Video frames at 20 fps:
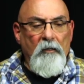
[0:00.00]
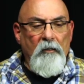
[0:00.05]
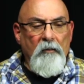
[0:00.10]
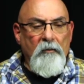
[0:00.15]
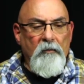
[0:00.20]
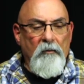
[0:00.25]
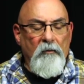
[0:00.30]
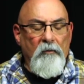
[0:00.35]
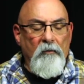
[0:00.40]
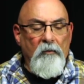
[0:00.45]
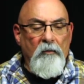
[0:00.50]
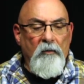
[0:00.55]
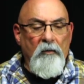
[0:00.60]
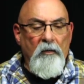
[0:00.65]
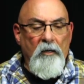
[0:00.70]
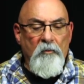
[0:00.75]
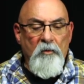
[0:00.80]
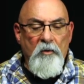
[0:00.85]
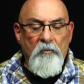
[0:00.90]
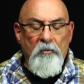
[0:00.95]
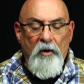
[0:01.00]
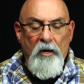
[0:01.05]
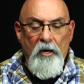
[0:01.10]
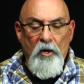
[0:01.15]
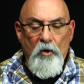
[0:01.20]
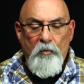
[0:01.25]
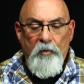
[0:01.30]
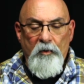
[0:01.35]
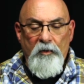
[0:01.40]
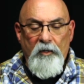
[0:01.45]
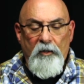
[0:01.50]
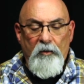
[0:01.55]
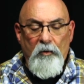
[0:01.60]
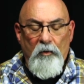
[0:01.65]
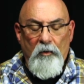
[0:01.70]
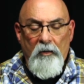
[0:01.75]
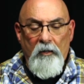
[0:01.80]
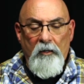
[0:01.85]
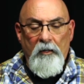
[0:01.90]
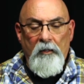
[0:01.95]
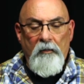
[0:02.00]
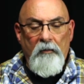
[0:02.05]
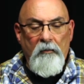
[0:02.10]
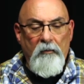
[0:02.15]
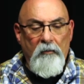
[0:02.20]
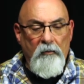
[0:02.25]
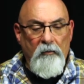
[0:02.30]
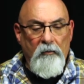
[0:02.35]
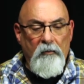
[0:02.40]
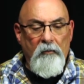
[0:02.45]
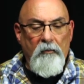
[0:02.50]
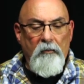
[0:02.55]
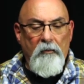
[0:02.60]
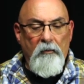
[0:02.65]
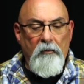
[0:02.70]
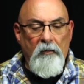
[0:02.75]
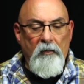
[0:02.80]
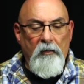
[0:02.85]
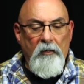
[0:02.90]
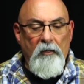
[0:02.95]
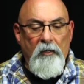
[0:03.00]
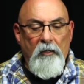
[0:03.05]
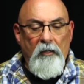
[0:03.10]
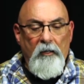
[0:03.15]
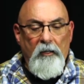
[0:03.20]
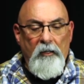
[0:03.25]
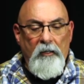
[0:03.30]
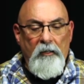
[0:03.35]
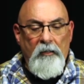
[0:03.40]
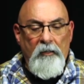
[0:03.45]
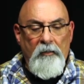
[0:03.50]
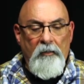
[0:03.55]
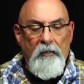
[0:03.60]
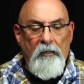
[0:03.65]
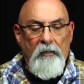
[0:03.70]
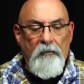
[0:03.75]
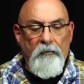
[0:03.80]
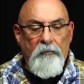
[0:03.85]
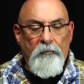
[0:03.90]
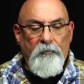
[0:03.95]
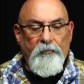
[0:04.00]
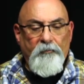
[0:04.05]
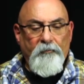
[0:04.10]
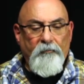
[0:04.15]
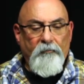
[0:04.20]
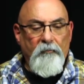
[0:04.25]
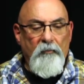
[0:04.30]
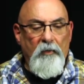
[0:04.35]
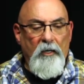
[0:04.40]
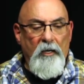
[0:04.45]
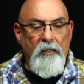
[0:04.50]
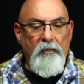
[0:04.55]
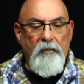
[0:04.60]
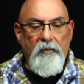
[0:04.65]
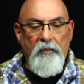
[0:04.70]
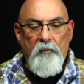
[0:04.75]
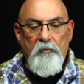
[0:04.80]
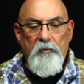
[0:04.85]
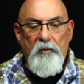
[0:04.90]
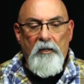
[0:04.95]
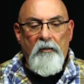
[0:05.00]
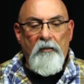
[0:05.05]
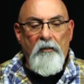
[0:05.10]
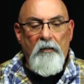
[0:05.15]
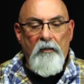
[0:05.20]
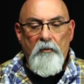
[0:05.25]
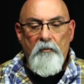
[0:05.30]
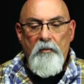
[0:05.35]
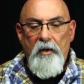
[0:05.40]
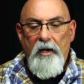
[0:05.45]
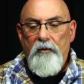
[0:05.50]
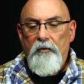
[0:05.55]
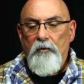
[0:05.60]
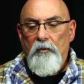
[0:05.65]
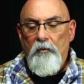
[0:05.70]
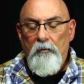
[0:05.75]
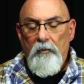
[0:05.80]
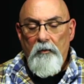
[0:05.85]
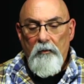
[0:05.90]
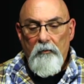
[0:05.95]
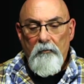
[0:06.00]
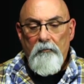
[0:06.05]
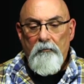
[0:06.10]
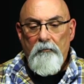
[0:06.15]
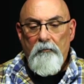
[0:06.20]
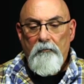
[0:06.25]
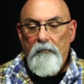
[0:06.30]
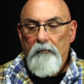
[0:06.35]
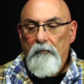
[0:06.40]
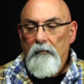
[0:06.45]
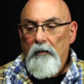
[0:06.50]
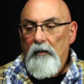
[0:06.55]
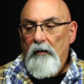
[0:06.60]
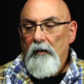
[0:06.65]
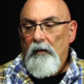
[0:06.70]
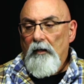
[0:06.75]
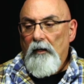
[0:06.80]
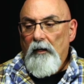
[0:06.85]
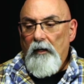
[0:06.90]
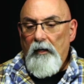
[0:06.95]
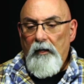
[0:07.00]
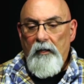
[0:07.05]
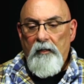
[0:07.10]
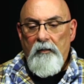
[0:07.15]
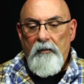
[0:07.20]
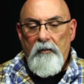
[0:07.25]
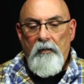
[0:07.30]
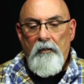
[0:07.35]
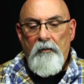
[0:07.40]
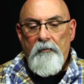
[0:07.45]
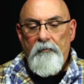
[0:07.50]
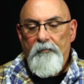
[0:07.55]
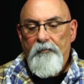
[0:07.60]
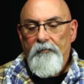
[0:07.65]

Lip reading: So I remember I opened the door and I stepped into the bedroom, and